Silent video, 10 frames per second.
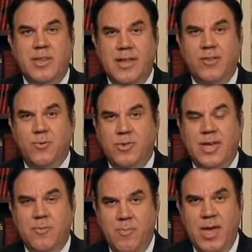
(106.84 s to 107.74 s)
me that that's what
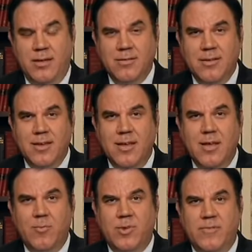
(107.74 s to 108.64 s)
that meant,
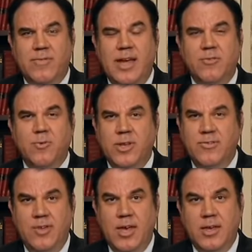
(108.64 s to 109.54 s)
but if that's what
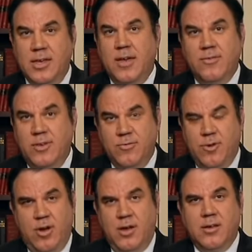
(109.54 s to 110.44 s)
he's saying, yes, he's
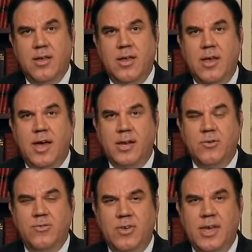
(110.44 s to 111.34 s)
wrong. I
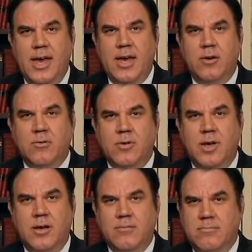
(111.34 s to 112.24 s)
don't see
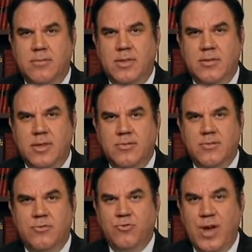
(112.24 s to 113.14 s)
how
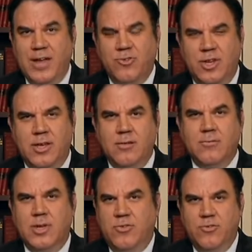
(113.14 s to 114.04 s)
this tragedy,
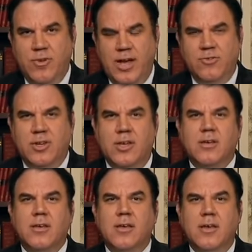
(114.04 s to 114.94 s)
it's a
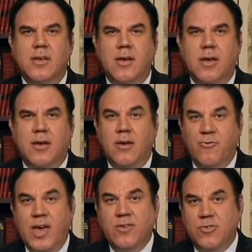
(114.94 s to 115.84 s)
tragedy,
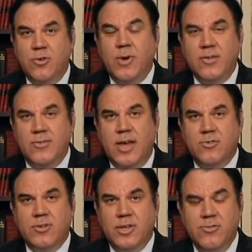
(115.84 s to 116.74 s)
affects U.S.
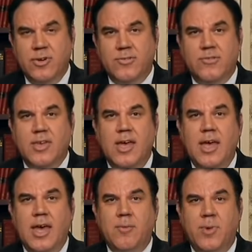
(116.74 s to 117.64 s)
national interests.
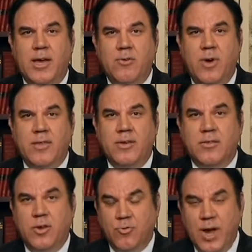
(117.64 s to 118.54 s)
And by the way,
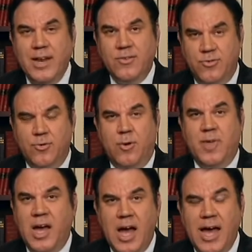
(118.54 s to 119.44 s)
the greatest norm,
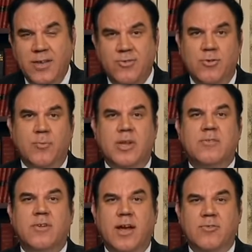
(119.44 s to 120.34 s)
the highest norm in
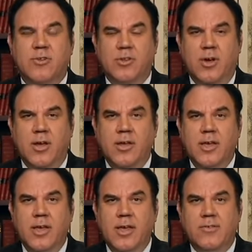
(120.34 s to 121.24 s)
international law
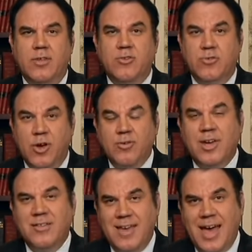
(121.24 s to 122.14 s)
is that you don't
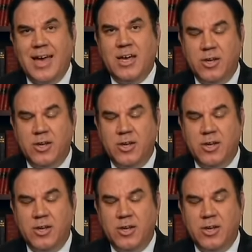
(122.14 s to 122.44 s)
attack